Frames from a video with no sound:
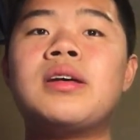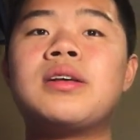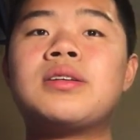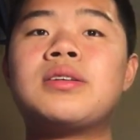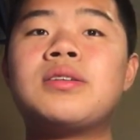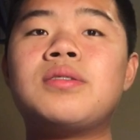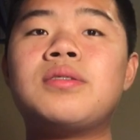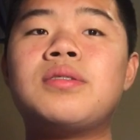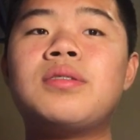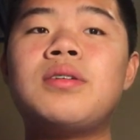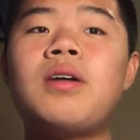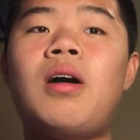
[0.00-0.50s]

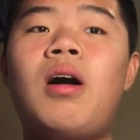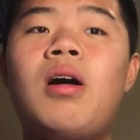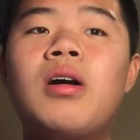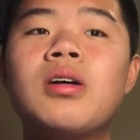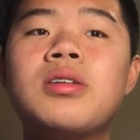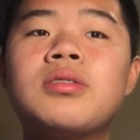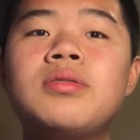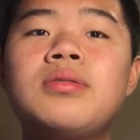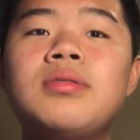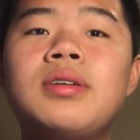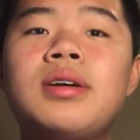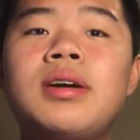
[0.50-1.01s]
So there
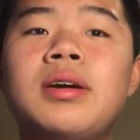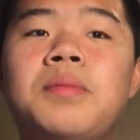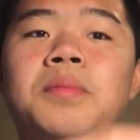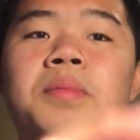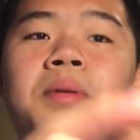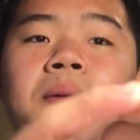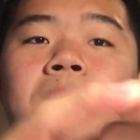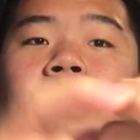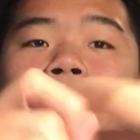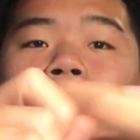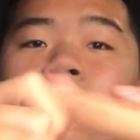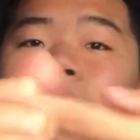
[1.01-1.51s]
also could
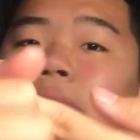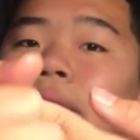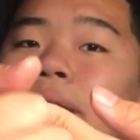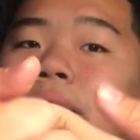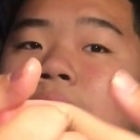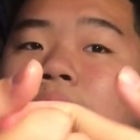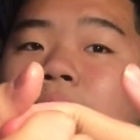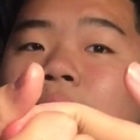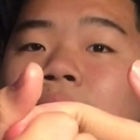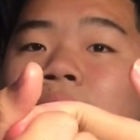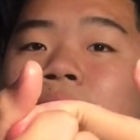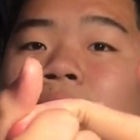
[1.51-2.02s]
be
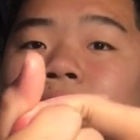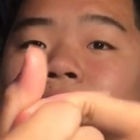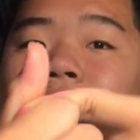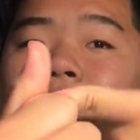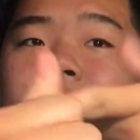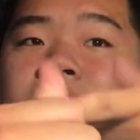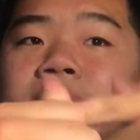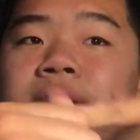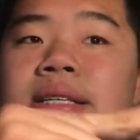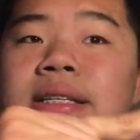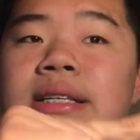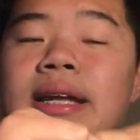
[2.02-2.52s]
bloody
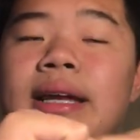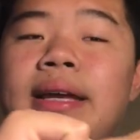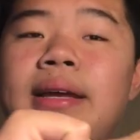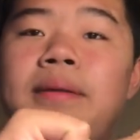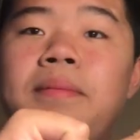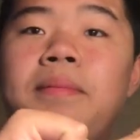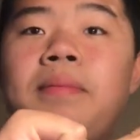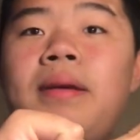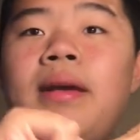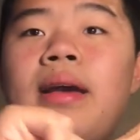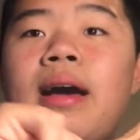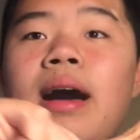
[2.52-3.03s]
eyes, they
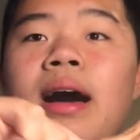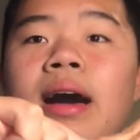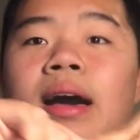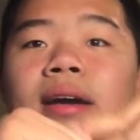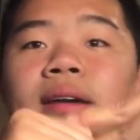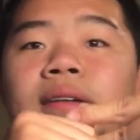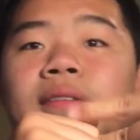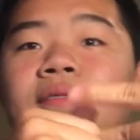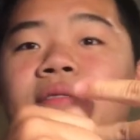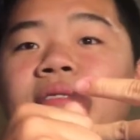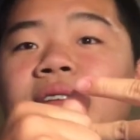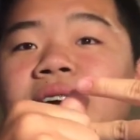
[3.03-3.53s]
could be eye
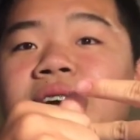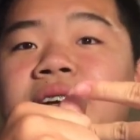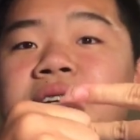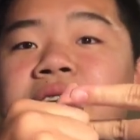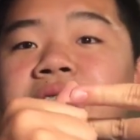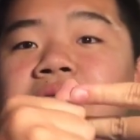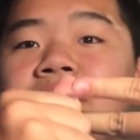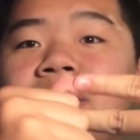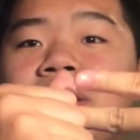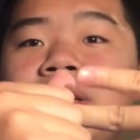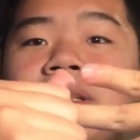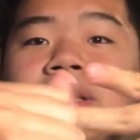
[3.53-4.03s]

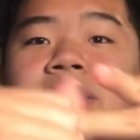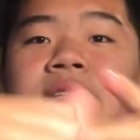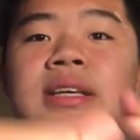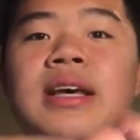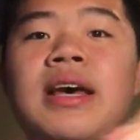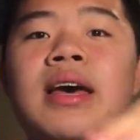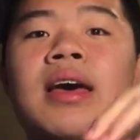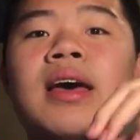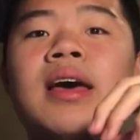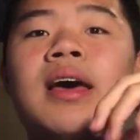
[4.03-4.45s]
infections.